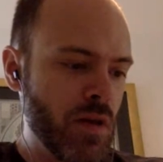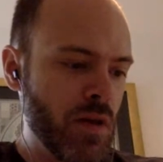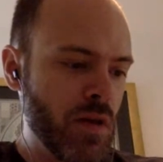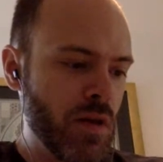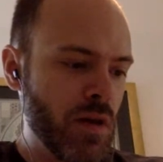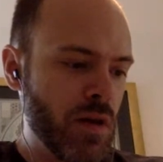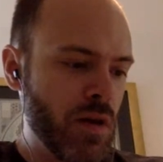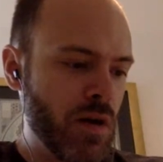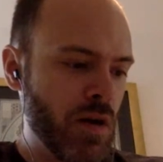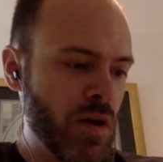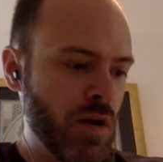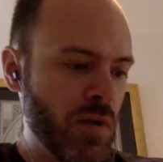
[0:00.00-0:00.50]

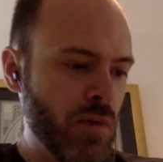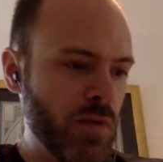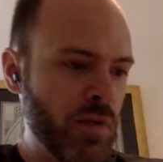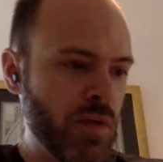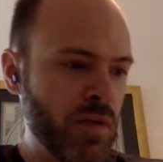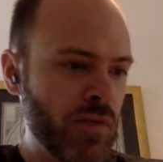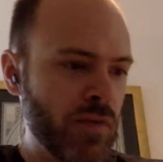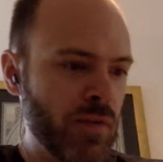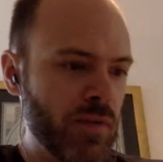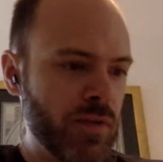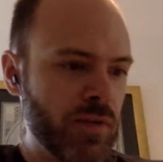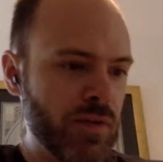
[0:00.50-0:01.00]
All right, we'll
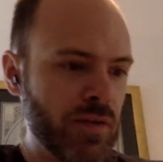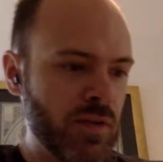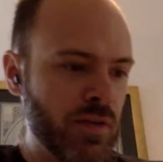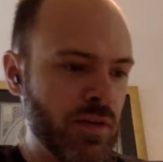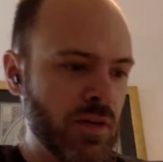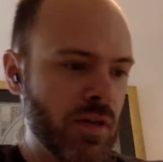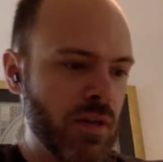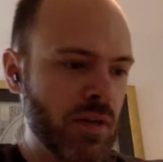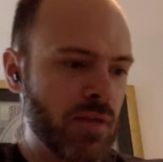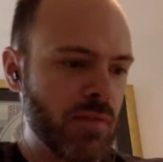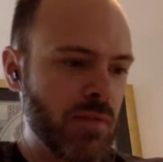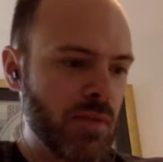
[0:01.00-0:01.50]
give this a
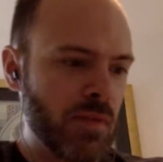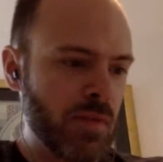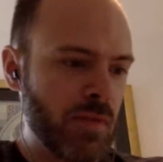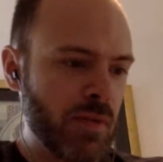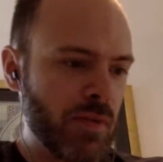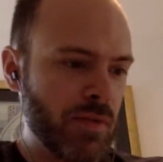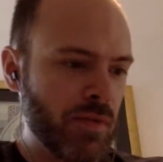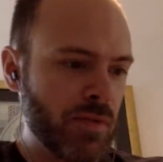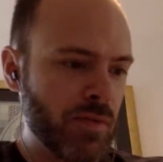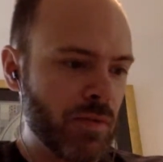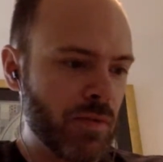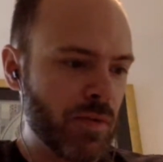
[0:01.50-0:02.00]
shot. Maybe
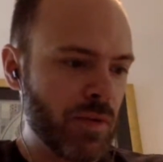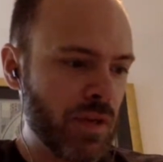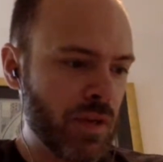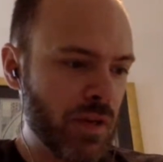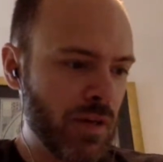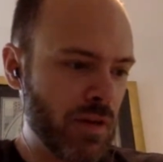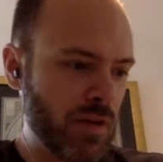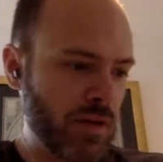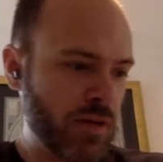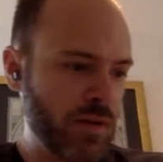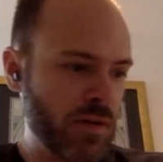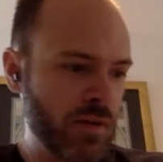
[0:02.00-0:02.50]
this will work in
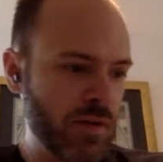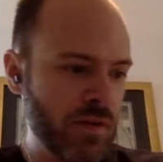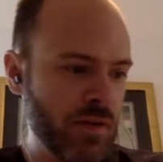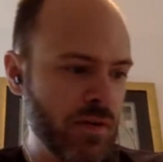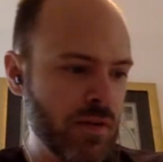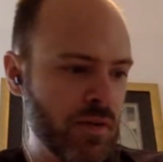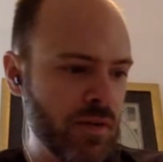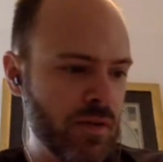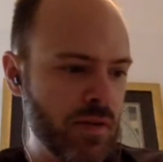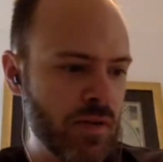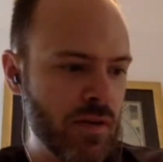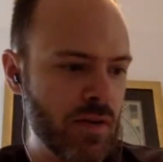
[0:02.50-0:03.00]
our
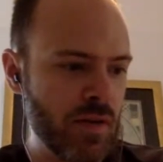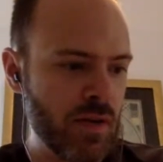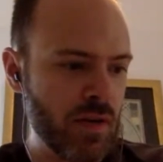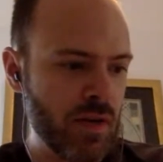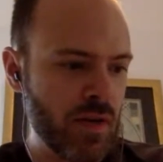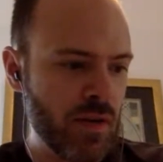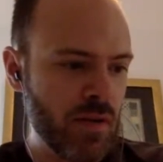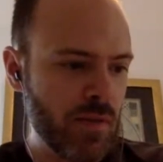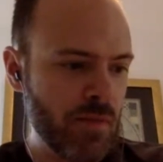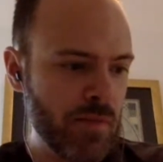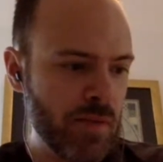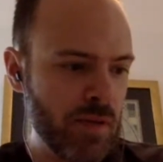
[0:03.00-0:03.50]

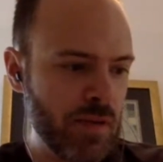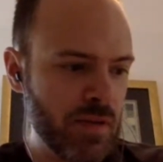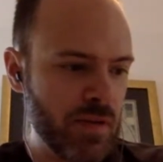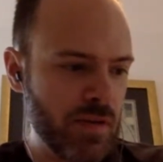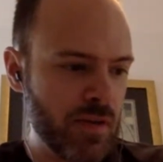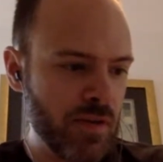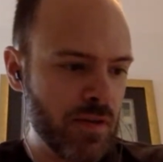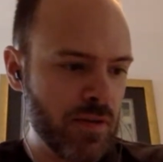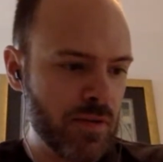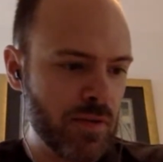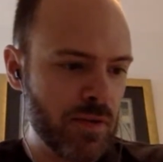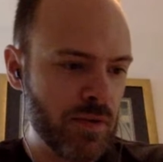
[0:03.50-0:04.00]
best
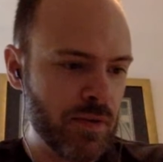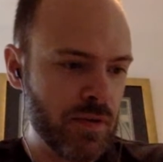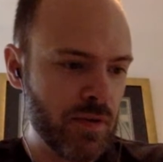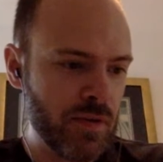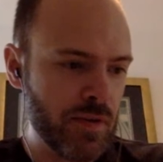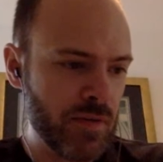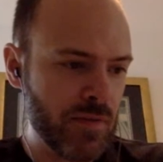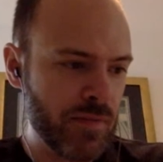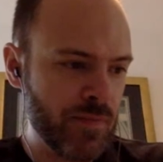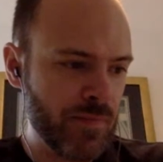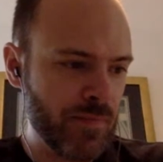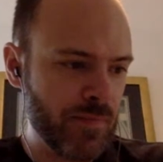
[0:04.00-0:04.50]
interest
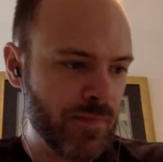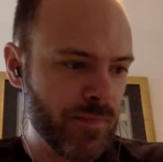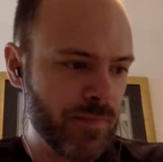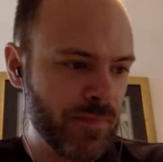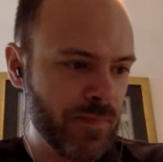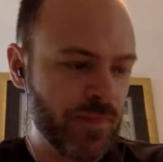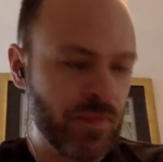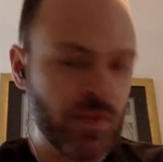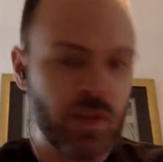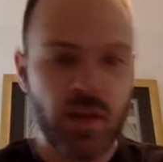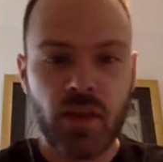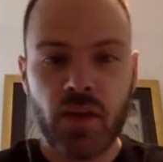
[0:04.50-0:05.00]
here.
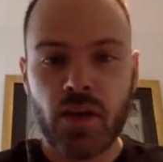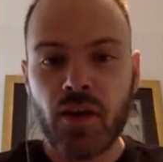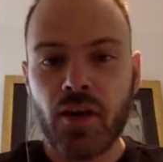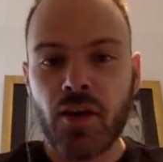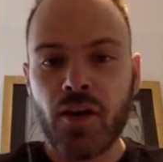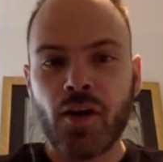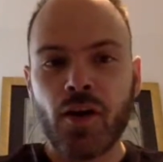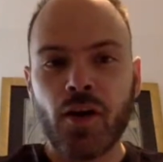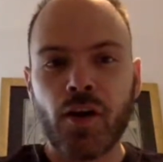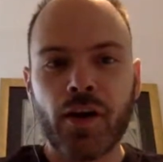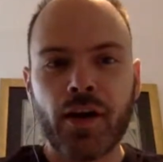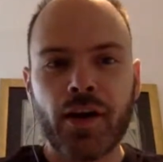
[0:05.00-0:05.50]

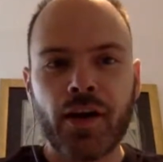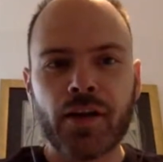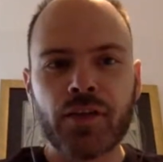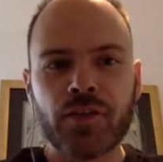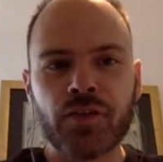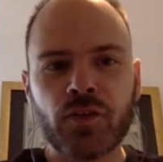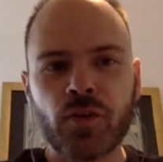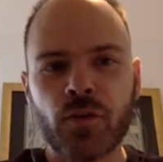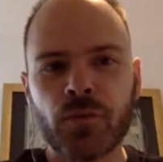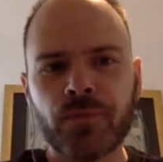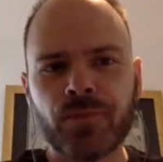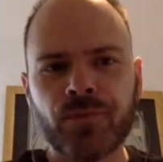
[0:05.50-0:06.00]
All right, guys,
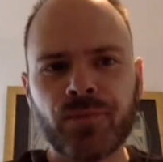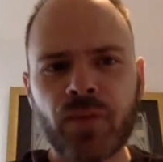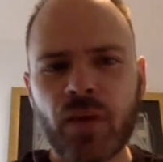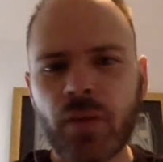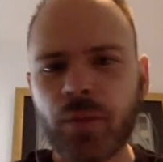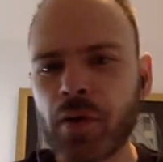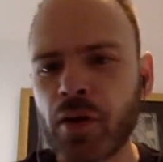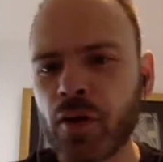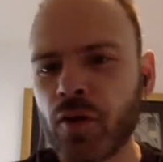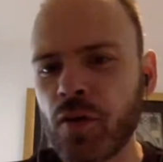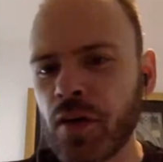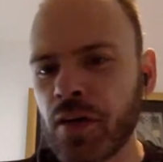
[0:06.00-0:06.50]
so I'm going
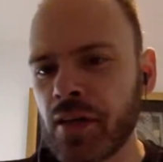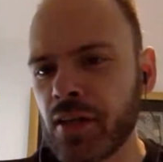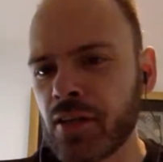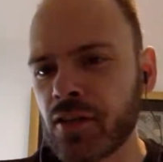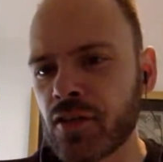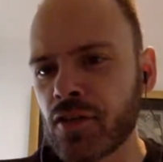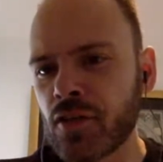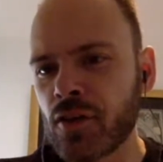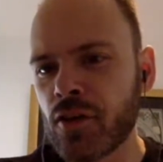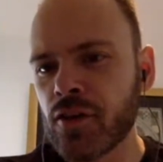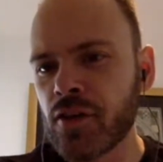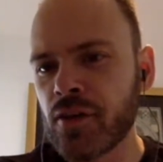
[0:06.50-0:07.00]
to go ahead and get
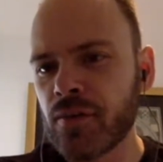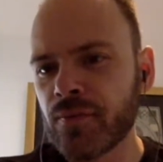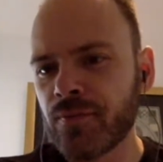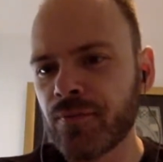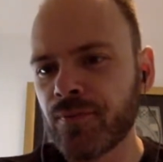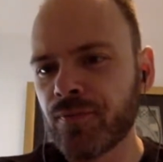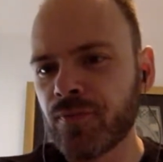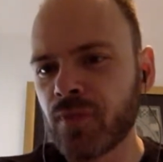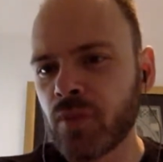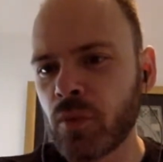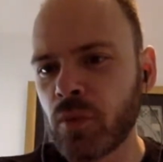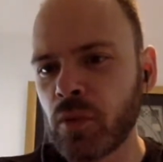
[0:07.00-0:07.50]
started.
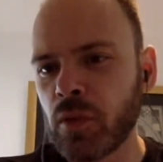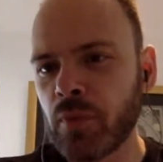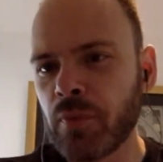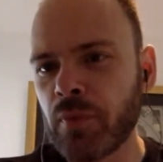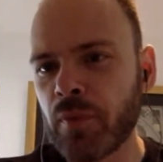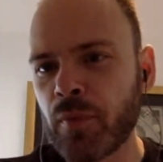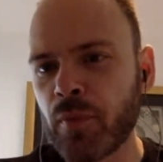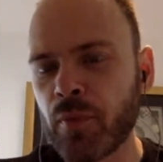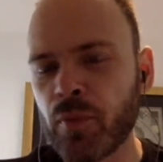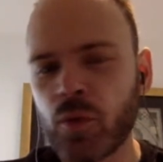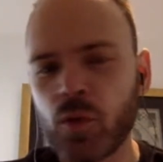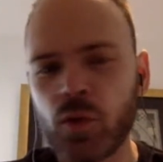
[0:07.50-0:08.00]
We'll let
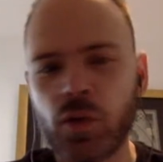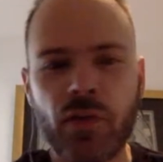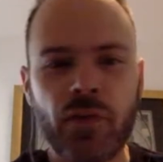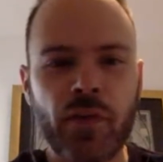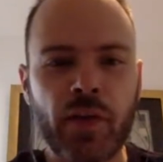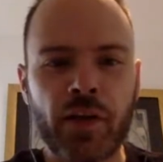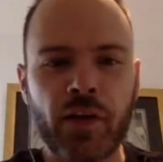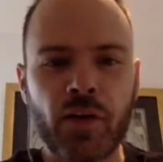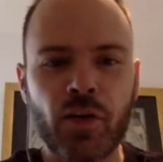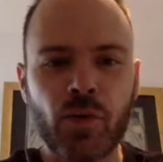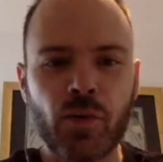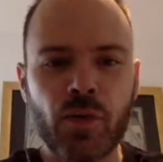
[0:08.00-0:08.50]
people roll in. They
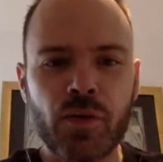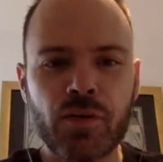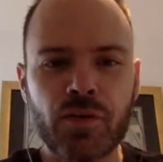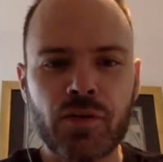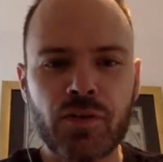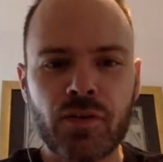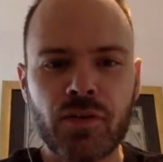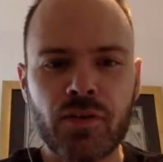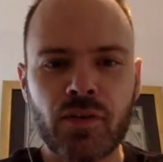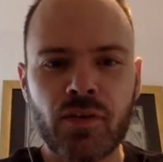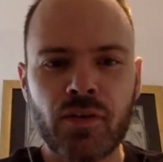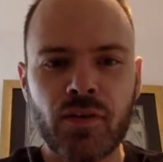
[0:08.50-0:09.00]
can
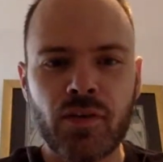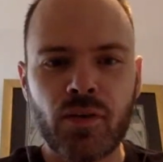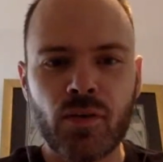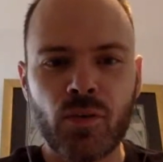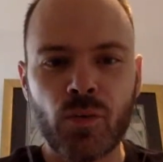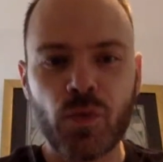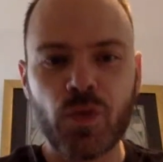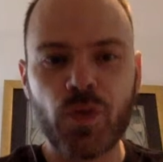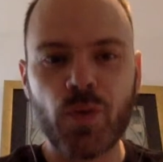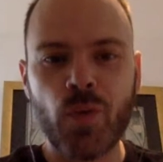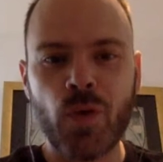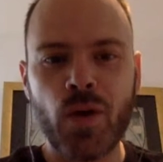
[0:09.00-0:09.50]
always
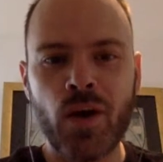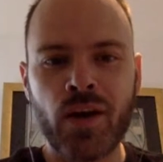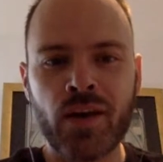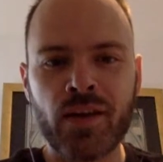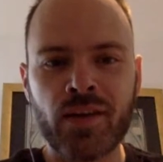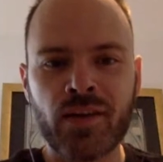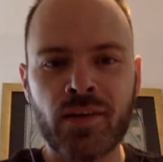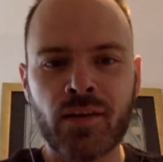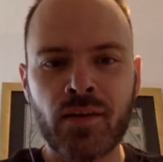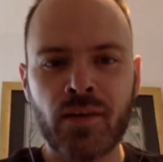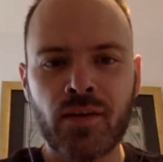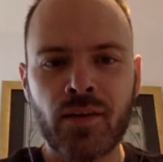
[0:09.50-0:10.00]

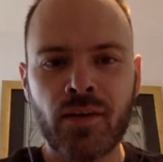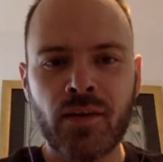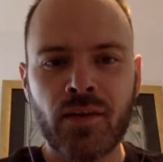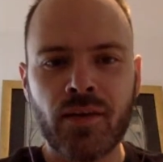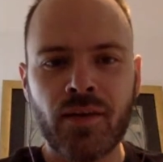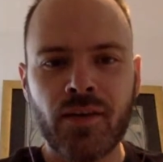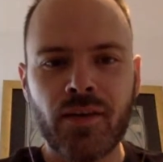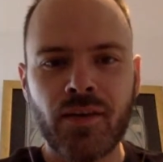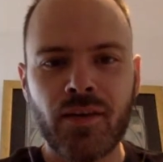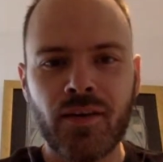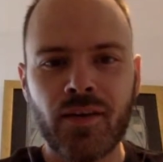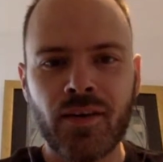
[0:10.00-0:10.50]
rewind
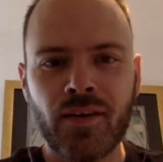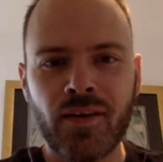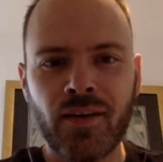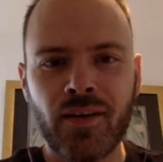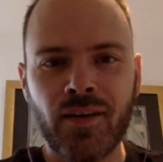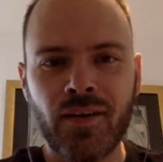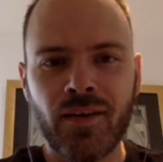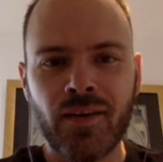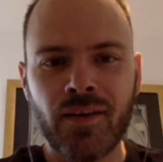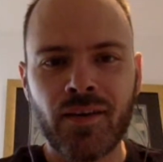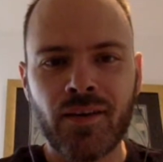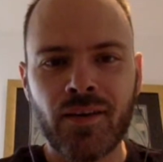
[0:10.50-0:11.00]

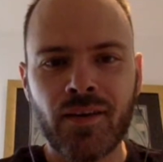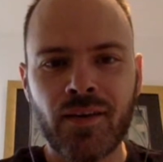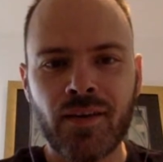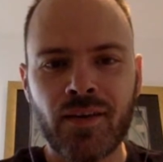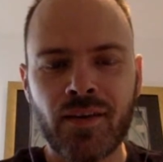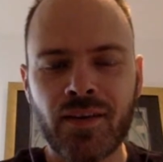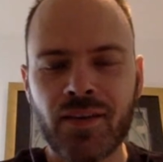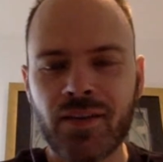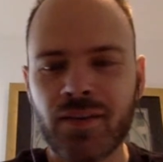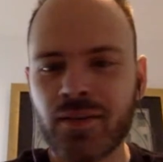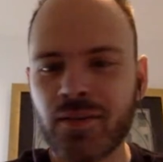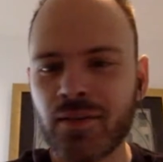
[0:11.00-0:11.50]

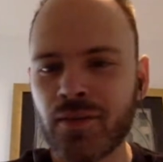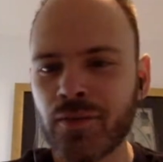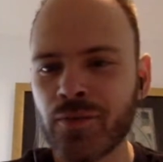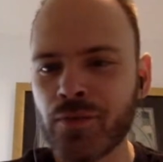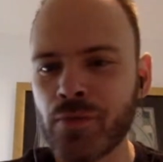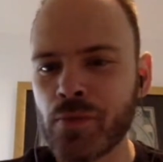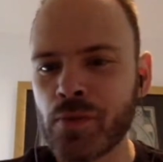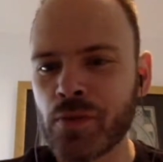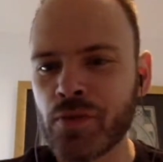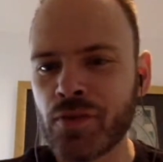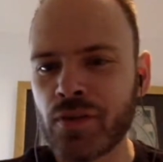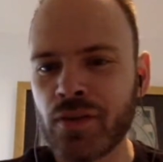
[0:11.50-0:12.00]
and if they
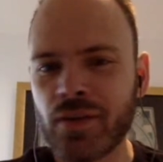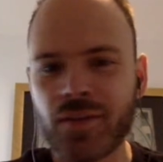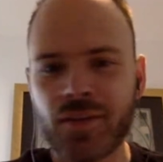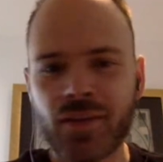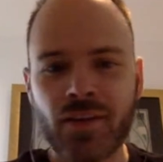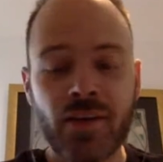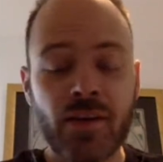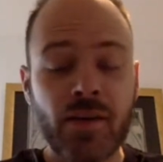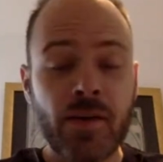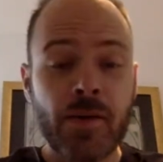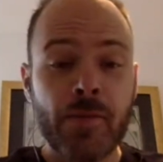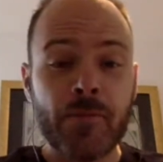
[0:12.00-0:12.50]
miss anything.
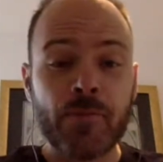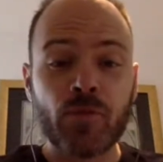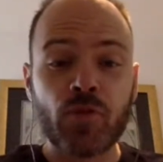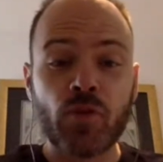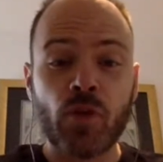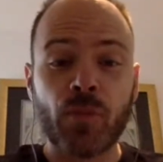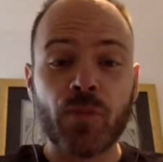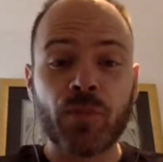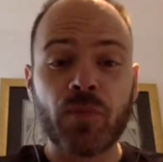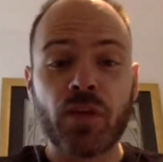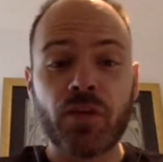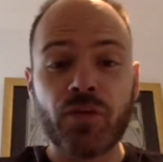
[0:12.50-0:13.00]

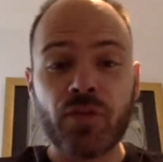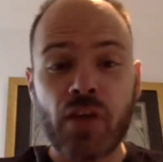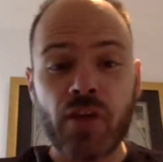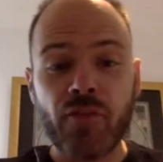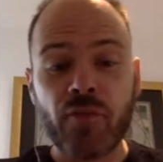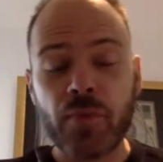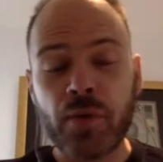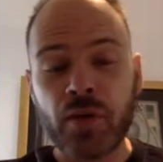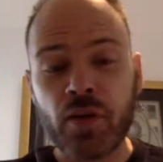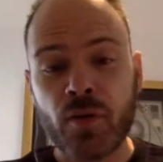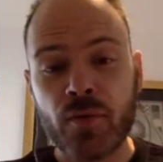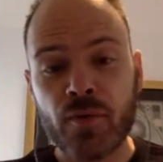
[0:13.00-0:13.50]
So if you haven't
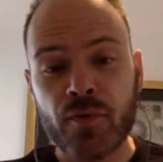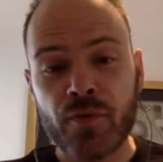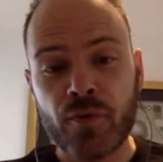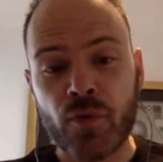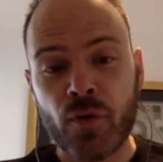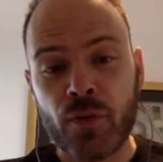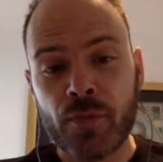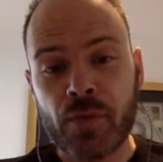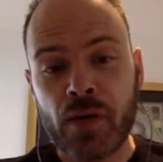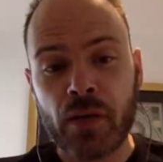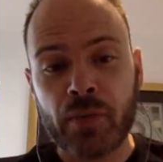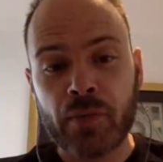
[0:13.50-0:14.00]
been here before,
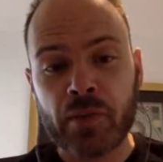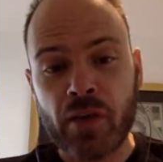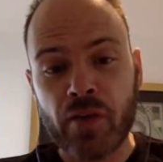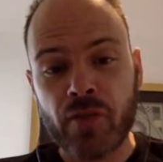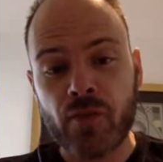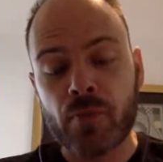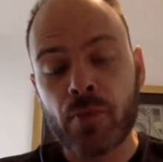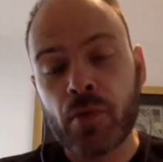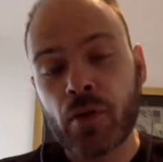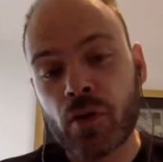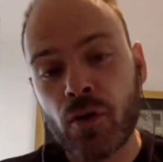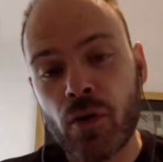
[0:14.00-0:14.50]
my name's Kevin
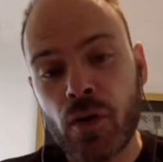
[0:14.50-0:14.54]
Murcko.